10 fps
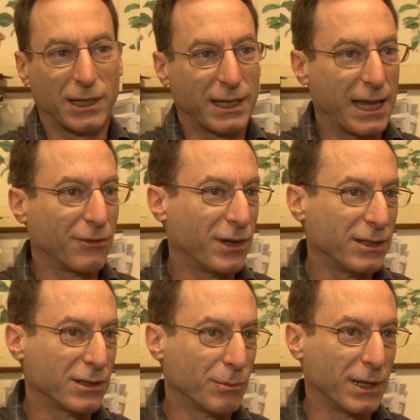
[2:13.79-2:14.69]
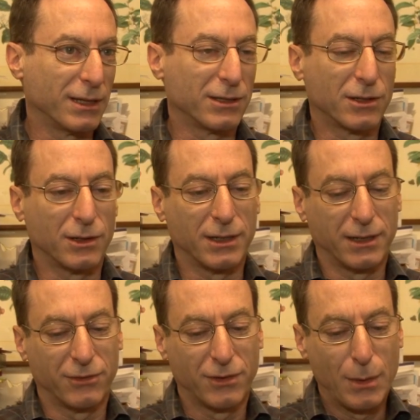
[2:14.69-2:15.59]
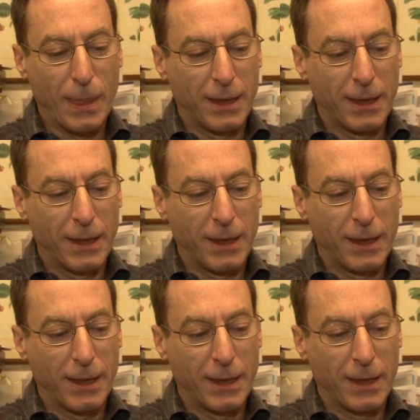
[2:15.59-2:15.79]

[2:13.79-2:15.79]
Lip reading: I can't find something that's good enough.